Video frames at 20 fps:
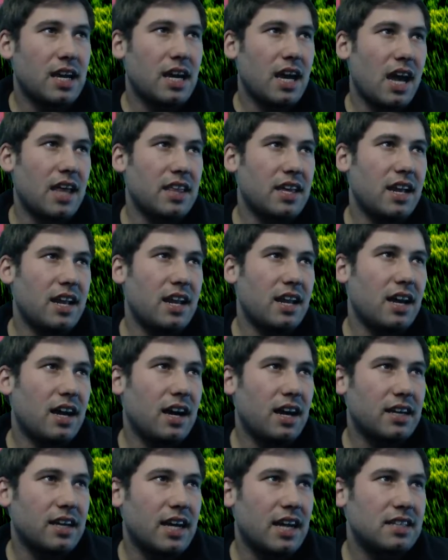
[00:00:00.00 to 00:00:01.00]
And then
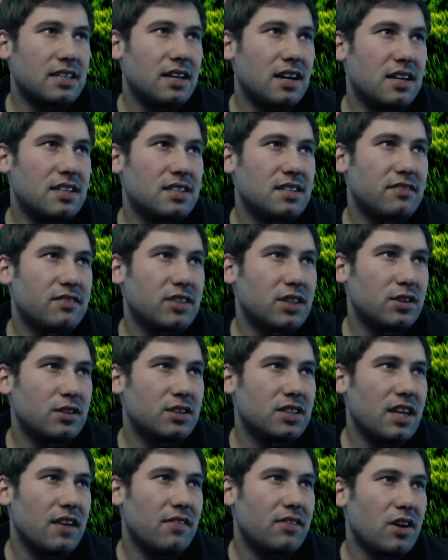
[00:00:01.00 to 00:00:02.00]
got tons of loons
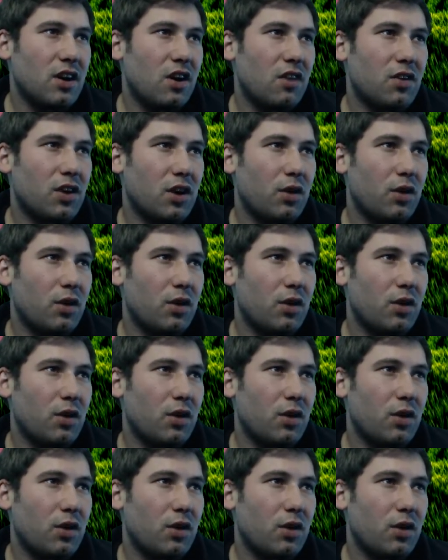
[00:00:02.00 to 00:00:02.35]
left over.